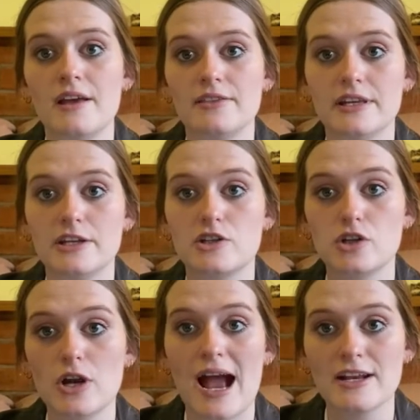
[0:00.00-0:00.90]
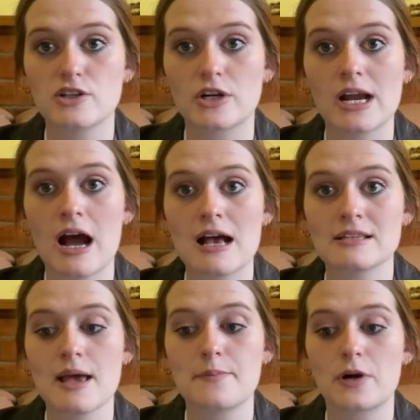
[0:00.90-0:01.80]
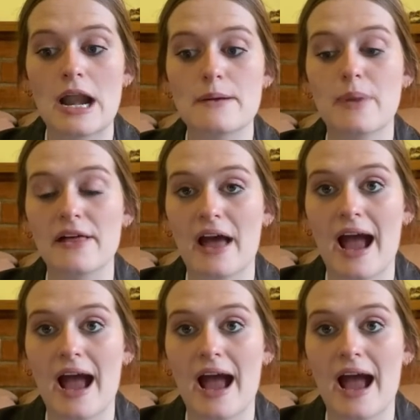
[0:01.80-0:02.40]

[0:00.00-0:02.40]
The 2 atria are separated by the